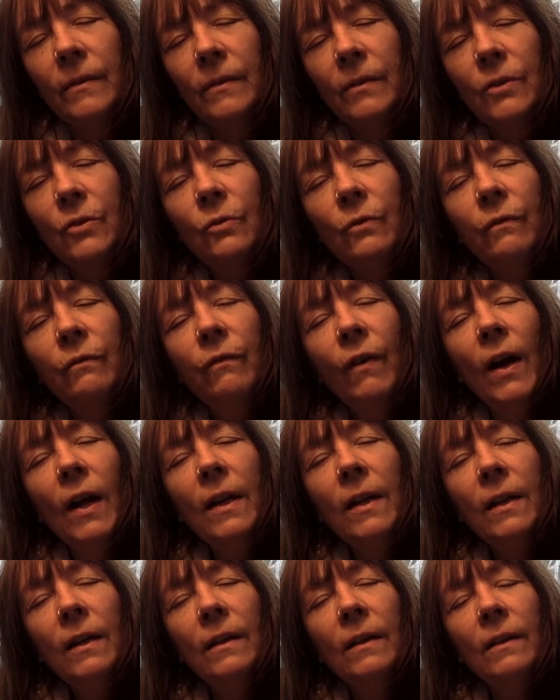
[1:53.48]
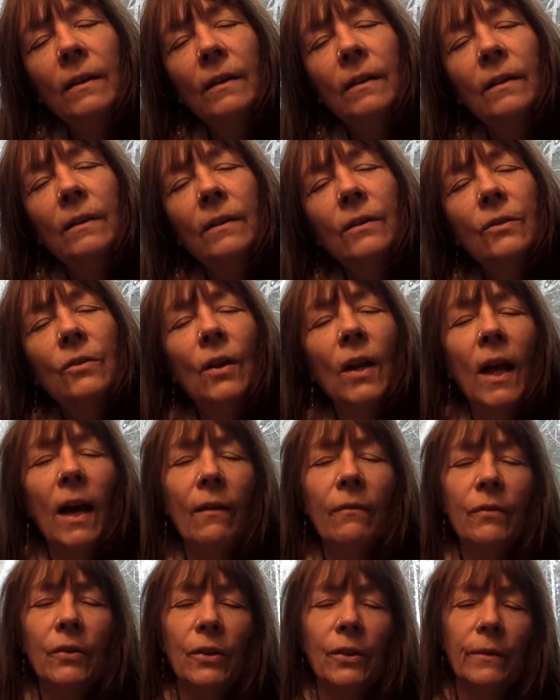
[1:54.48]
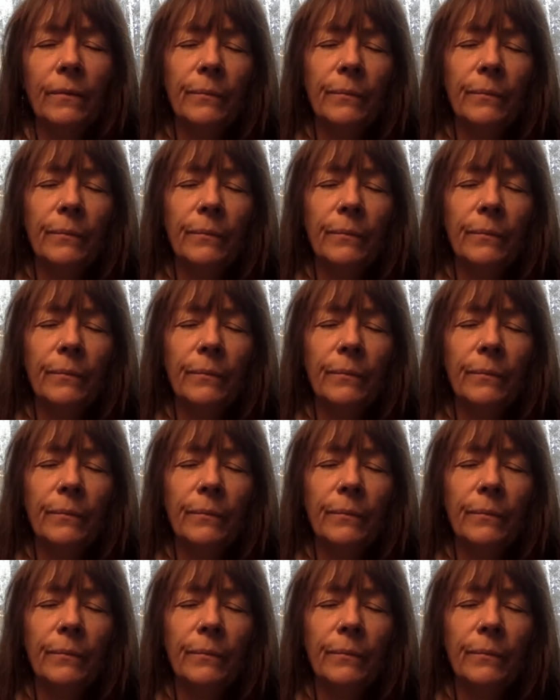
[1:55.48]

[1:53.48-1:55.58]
to fun to laughter.